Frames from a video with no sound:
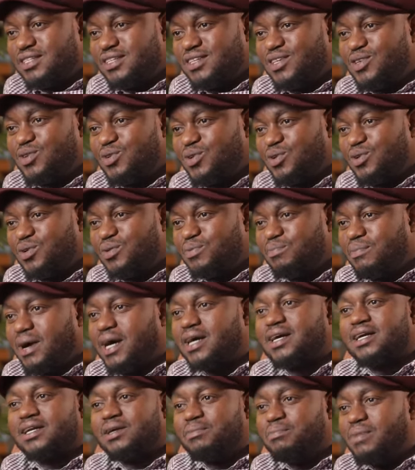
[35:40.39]
You know,
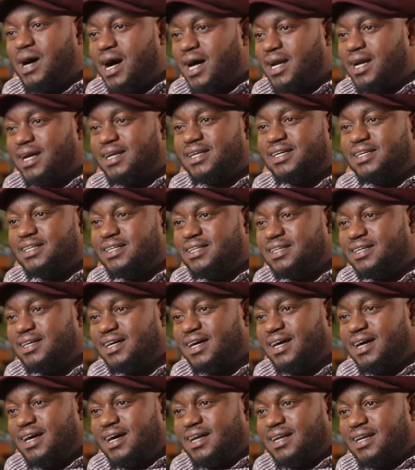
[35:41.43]
makriba na
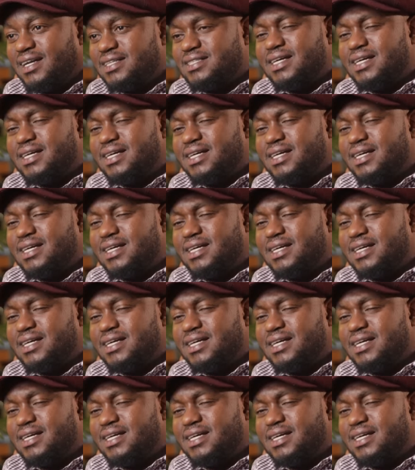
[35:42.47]
nini.